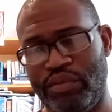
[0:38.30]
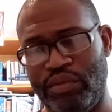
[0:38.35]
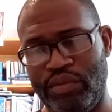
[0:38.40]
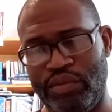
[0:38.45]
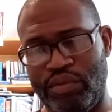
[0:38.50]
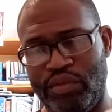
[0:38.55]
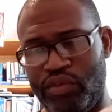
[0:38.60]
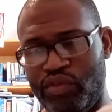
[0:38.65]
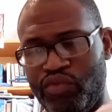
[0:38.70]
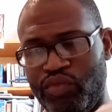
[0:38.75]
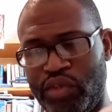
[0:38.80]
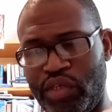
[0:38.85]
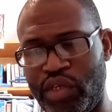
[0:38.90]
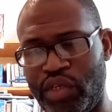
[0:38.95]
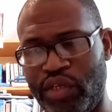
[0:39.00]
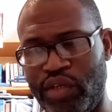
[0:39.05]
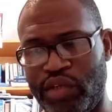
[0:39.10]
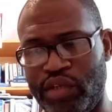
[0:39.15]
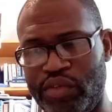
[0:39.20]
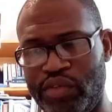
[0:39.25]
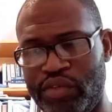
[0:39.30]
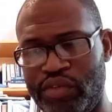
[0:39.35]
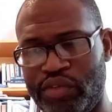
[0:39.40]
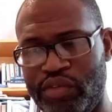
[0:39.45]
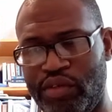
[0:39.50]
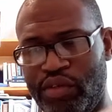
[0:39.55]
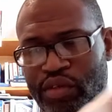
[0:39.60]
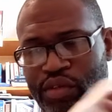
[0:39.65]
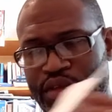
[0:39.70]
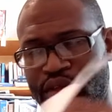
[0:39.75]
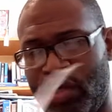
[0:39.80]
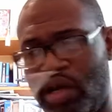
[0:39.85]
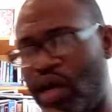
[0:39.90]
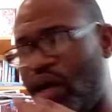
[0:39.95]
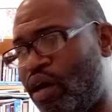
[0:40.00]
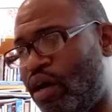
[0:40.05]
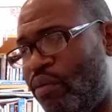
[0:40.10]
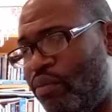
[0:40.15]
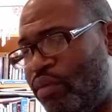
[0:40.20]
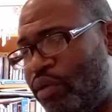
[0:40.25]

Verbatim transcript: This is ridiculous. Um,